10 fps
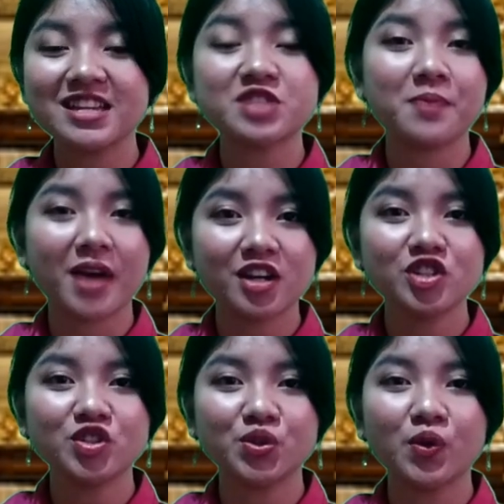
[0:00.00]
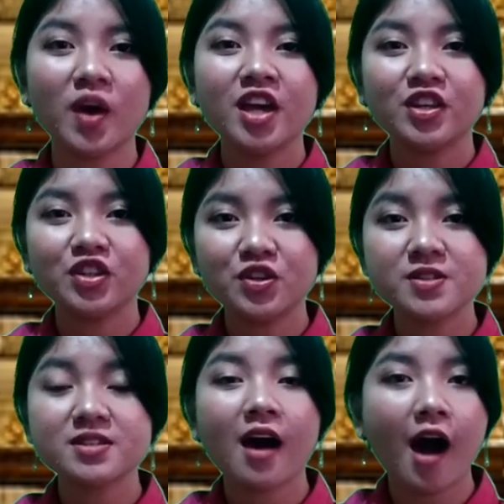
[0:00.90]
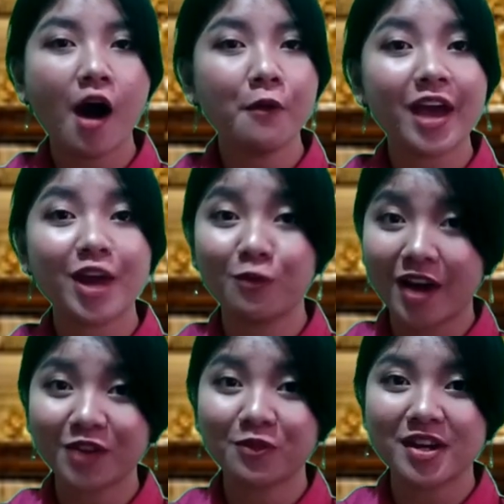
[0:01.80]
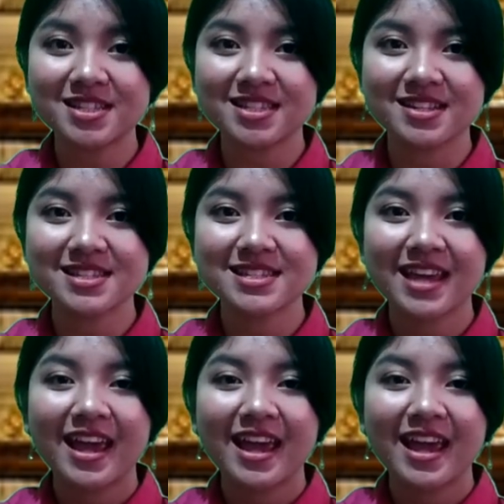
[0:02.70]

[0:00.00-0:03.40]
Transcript: it's better to use how and why questions.